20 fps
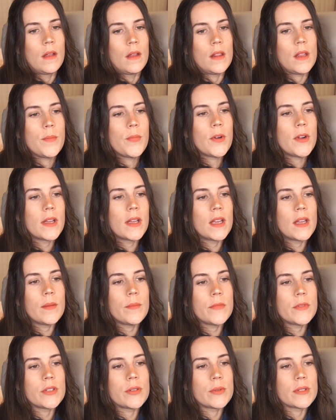They bring
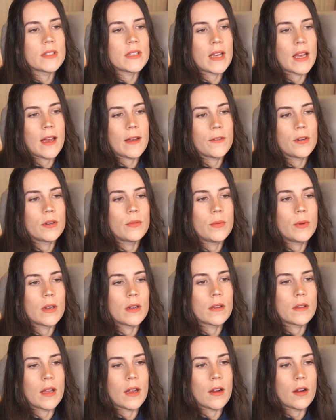him to a tavern
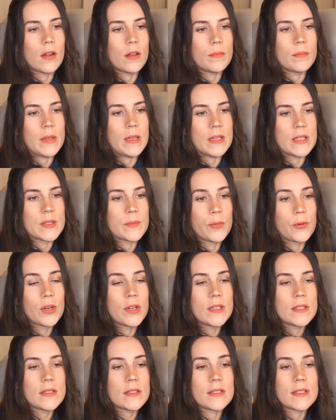where Geralt meets
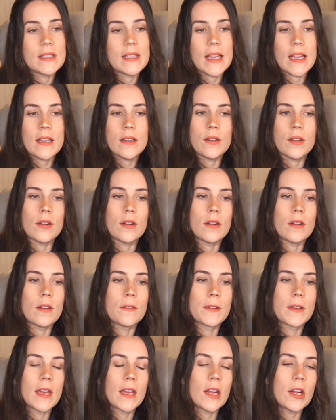Prince Xander
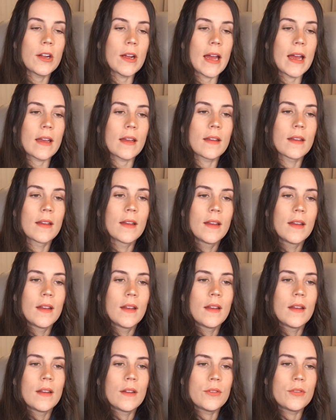of Karak,
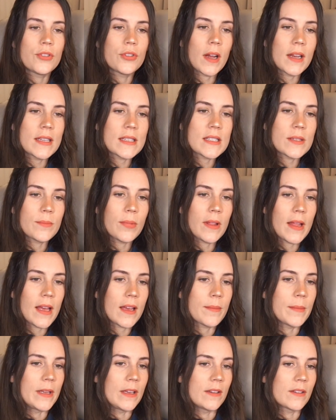who tries to
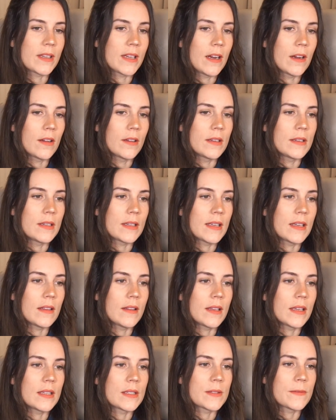blackmail Geralt into
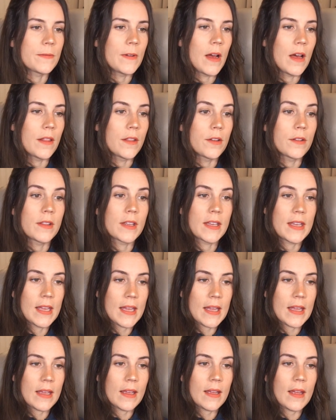killing his father, the
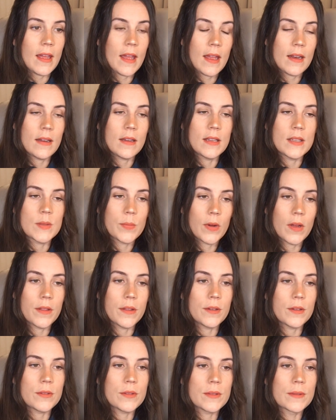king, and his
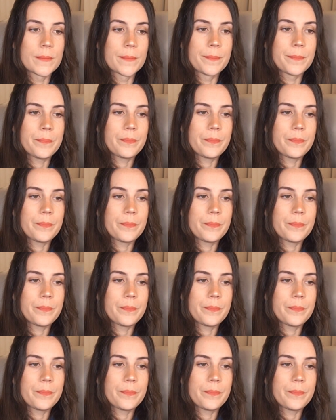brothers.